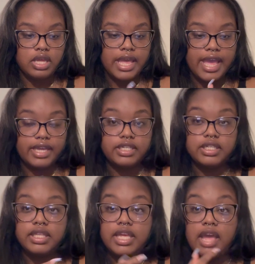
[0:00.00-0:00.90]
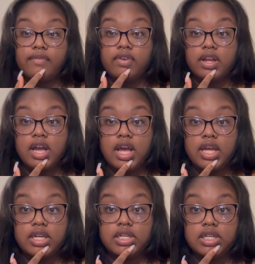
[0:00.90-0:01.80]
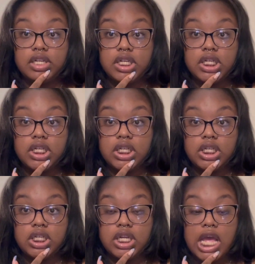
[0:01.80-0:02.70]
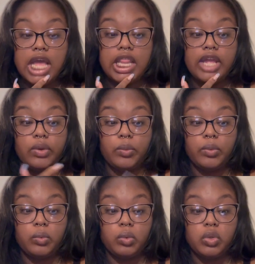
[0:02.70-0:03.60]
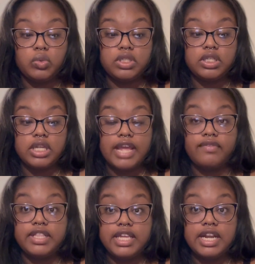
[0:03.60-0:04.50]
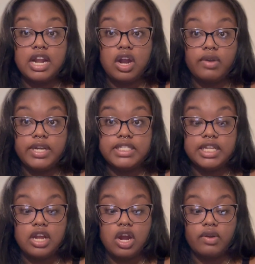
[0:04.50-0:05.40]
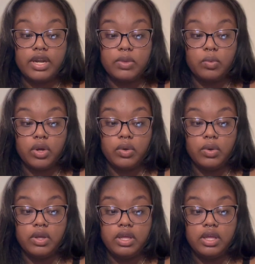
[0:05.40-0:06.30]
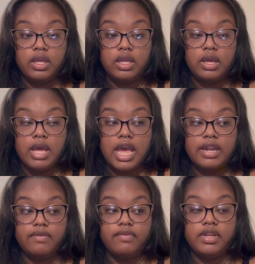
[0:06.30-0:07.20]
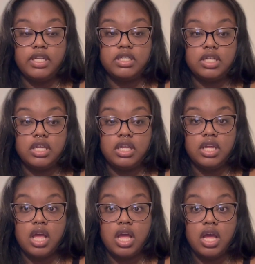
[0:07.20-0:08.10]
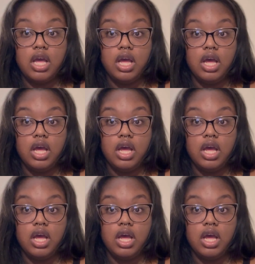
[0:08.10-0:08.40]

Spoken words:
Actually, I forgot. I like wrote everything that I already said, I already wrote. I didn't finish it.